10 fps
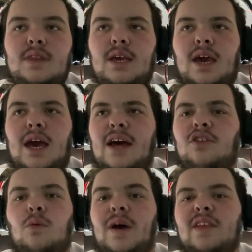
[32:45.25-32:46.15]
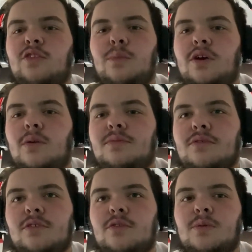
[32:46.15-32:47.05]
Yeah, I don't know when this will be up,
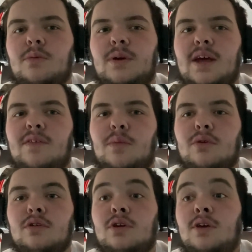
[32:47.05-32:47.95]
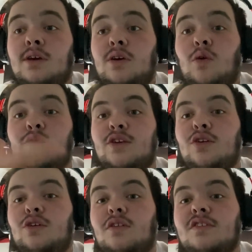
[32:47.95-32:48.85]
so this will be up whenever. But hopefully,
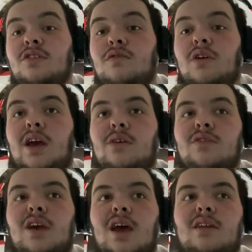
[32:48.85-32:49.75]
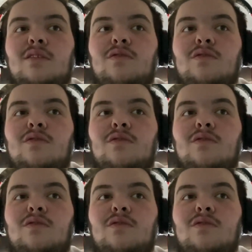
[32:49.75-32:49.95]
UFC 219 goes ahead.